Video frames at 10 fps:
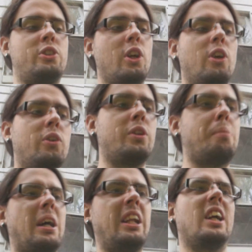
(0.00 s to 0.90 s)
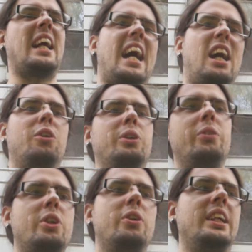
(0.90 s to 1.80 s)
So depending on how
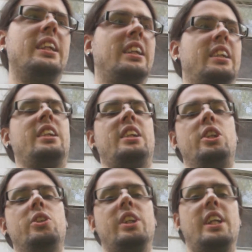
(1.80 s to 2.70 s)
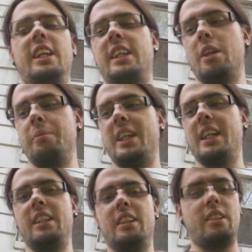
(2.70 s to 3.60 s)
you do it, you can get them to
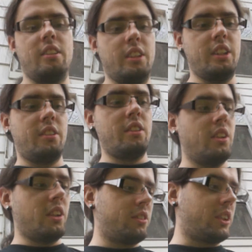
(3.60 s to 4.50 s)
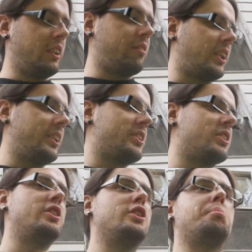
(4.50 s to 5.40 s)
hit the really far
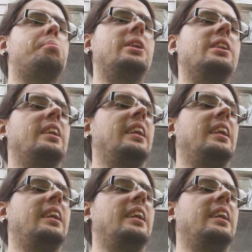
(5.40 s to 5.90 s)
distances, but